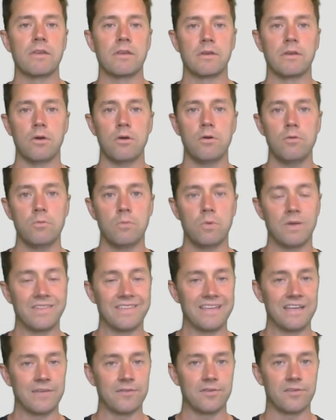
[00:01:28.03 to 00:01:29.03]
know what
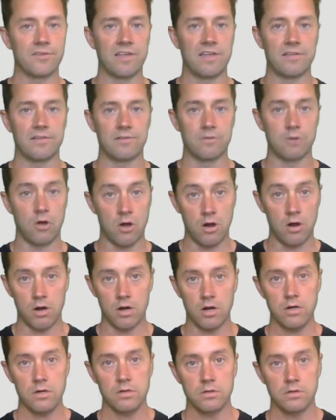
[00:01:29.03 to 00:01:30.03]
the exercises
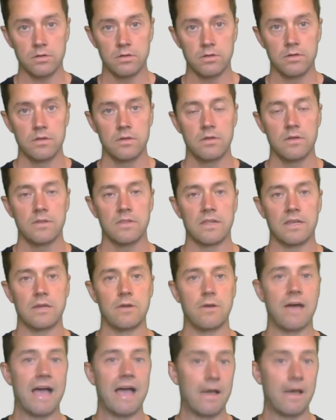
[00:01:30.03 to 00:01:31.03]
are. They
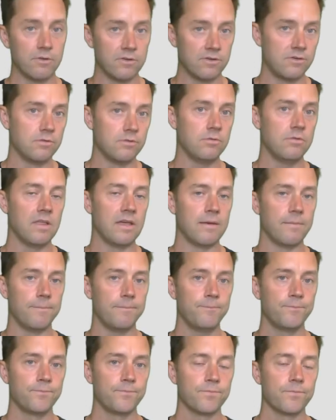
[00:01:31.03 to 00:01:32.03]
know how to do them.